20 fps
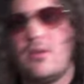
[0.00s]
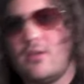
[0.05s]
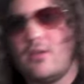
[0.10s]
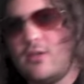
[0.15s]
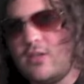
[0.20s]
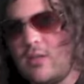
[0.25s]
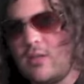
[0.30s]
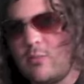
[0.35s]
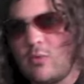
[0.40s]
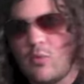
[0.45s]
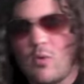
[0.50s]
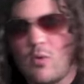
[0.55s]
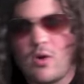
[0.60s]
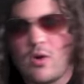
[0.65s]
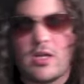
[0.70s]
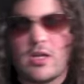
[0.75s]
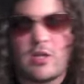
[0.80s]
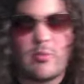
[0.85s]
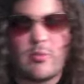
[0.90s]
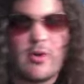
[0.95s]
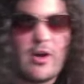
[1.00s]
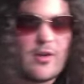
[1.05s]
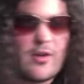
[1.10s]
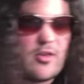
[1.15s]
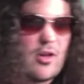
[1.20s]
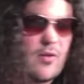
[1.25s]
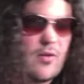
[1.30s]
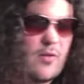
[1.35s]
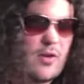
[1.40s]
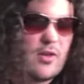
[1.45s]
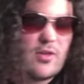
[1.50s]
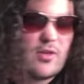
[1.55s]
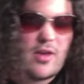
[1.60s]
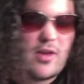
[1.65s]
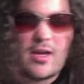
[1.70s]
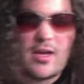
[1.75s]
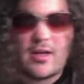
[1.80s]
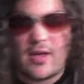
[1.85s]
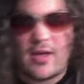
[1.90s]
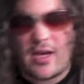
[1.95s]
Number one at the box office.
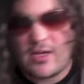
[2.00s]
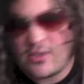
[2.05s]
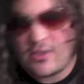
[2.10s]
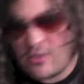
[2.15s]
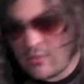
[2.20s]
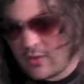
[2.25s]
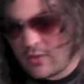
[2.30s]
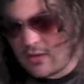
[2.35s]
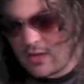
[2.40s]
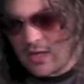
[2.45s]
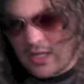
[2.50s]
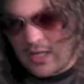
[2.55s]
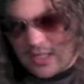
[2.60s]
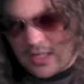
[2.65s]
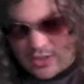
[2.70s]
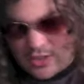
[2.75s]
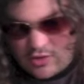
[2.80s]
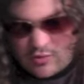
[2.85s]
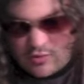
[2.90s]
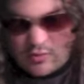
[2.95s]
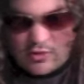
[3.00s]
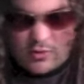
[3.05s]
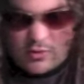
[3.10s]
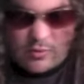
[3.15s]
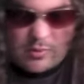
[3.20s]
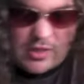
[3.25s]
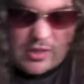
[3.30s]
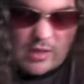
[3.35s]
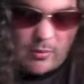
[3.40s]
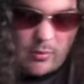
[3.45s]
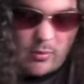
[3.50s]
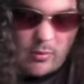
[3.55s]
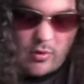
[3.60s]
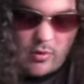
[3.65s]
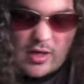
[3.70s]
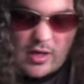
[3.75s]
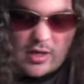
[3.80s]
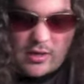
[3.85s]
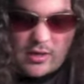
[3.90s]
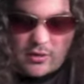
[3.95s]
I knew it. I knew it would be number
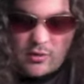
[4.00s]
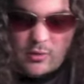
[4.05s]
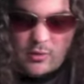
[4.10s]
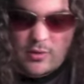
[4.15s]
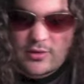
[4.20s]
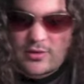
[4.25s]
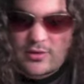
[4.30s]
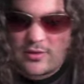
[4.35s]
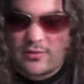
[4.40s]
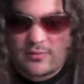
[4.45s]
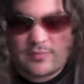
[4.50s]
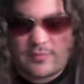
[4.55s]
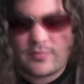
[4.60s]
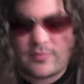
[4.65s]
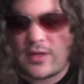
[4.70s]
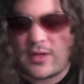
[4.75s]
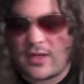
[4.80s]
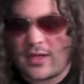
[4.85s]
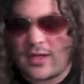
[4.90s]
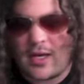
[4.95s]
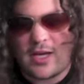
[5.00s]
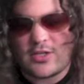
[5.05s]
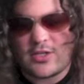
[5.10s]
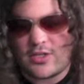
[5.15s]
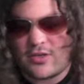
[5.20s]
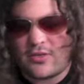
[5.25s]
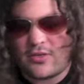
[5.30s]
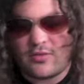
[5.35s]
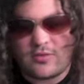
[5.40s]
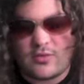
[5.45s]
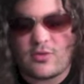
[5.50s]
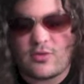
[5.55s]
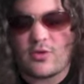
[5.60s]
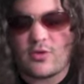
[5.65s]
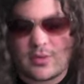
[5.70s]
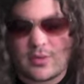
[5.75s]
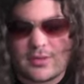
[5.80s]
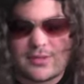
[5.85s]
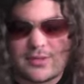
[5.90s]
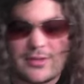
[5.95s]
one. I knew it. I just
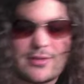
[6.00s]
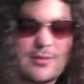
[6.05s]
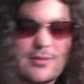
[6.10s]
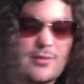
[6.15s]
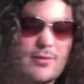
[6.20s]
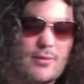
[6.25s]
knew it.